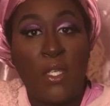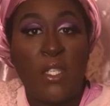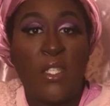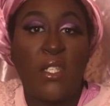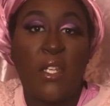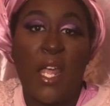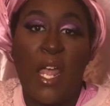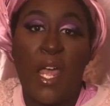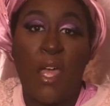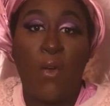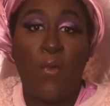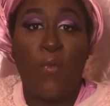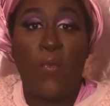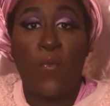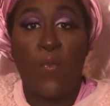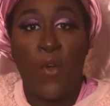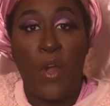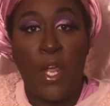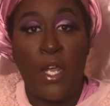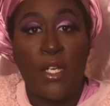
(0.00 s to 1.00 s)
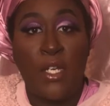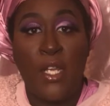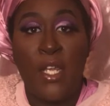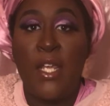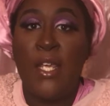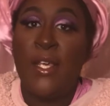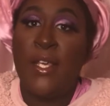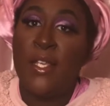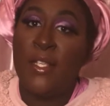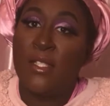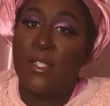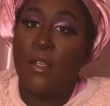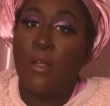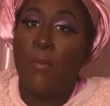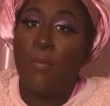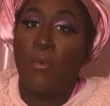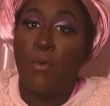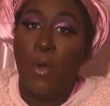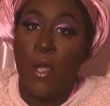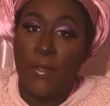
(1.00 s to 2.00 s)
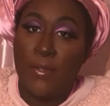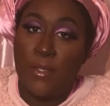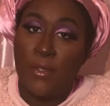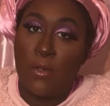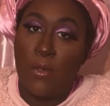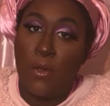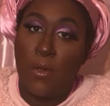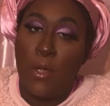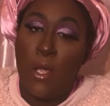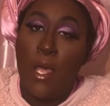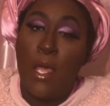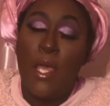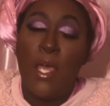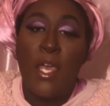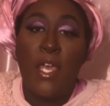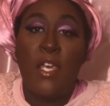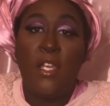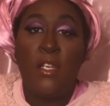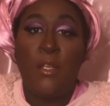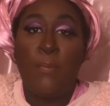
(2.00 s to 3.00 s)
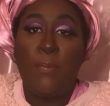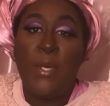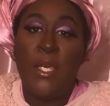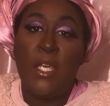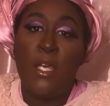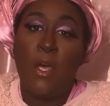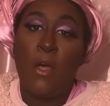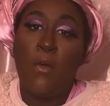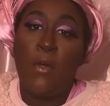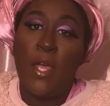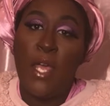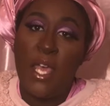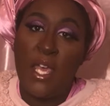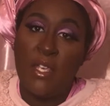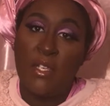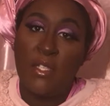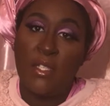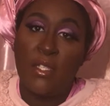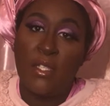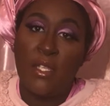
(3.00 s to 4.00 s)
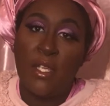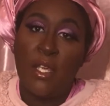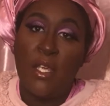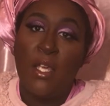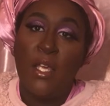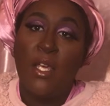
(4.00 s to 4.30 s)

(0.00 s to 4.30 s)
is not a friend. He is an oppressor and a POS.